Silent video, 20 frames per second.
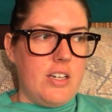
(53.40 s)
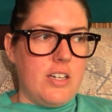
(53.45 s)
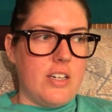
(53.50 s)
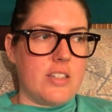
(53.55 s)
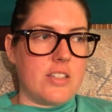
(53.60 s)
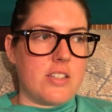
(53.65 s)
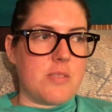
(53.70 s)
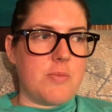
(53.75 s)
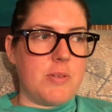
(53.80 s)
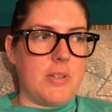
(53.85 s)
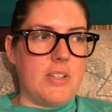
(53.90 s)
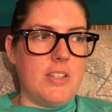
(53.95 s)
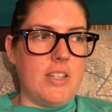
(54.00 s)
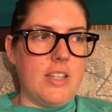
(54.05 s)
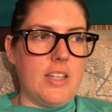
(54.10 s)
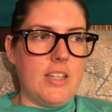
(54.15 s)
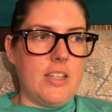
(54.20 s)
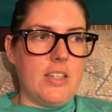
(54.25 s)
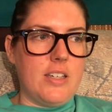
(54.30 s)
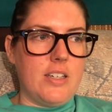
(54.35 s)
it's been
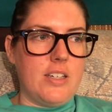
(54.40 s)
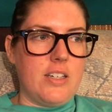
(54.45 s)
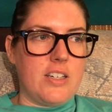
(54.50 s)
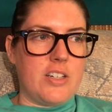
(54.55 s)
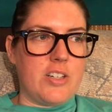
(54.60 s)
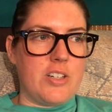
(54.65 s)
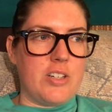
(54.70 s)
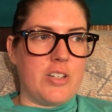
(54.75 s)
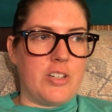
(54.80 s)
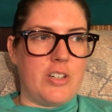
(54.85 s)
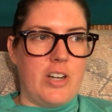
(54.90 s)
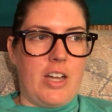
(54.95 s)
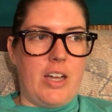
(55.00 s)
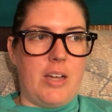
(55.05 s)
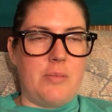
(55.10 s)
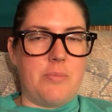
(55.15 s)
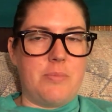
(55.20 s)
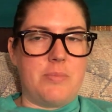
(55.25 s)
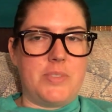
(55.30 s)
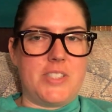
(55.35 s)
like a
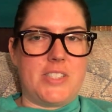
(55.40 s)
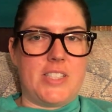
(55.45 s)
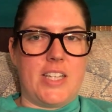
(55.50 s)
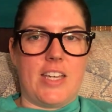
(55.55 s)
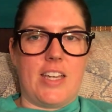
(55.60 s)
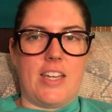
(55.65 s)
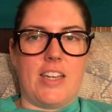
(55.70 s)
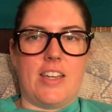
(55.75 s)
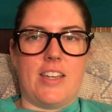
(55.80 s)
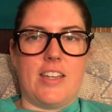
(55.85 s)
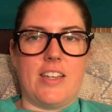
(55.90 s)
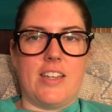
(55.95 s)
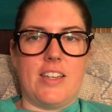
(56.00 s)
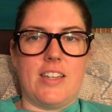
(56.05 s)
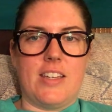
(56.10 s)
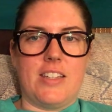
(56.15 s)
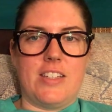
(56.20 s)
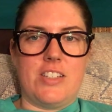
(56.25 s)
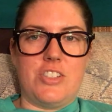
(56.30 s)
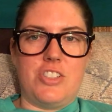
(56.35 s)
crap day
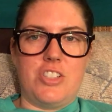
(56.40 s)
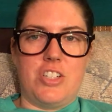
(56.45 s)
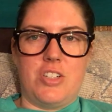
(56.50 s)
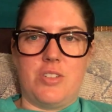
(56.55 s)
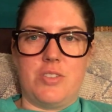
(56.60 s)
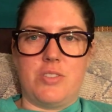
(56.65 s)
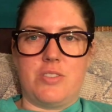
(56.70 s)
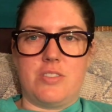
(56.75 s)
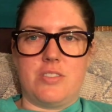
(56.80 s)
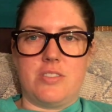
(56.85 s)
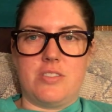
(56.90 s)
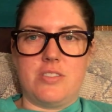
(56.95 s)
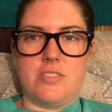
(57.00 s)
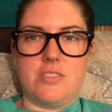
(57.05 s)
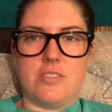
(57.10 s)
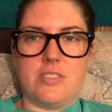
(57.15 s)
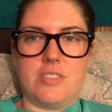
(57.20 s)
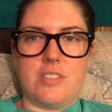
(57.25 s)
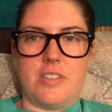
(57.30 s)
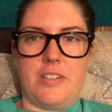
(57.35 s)
in
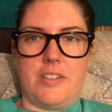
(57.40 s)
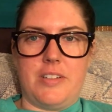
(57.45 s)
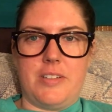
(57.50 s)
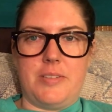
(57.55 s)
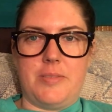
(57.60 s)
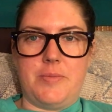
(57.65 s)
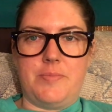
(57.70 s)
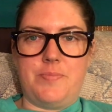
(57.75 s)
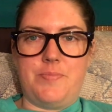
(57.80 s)
general. Um,